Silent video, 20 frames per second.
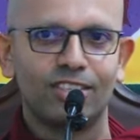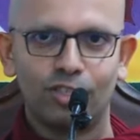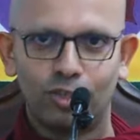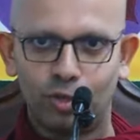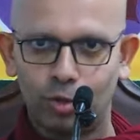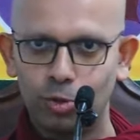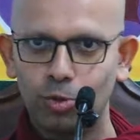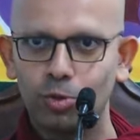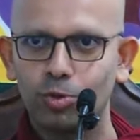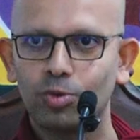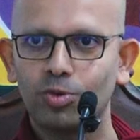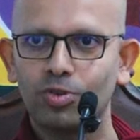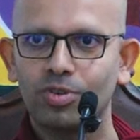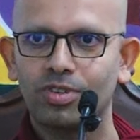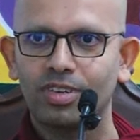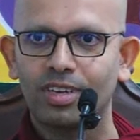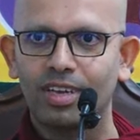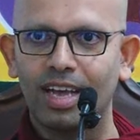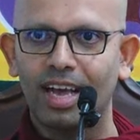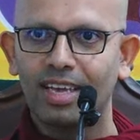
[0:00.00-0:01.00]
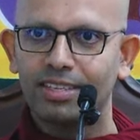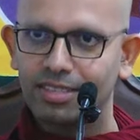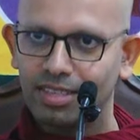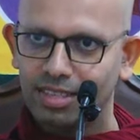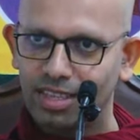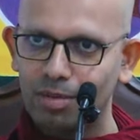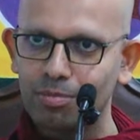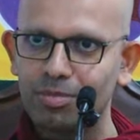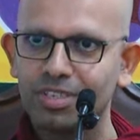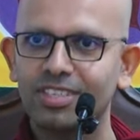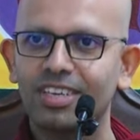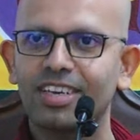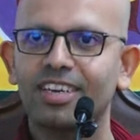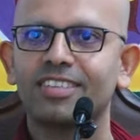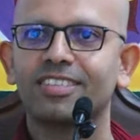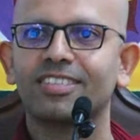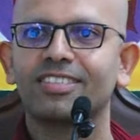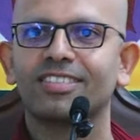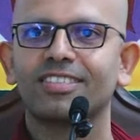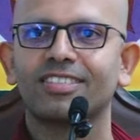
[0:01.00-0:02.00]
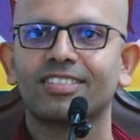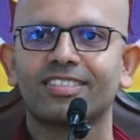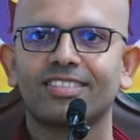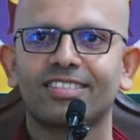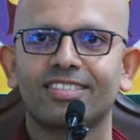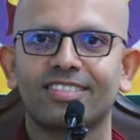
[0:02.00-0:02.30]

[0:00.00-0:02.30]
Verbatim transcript: Do as the Dhamma says.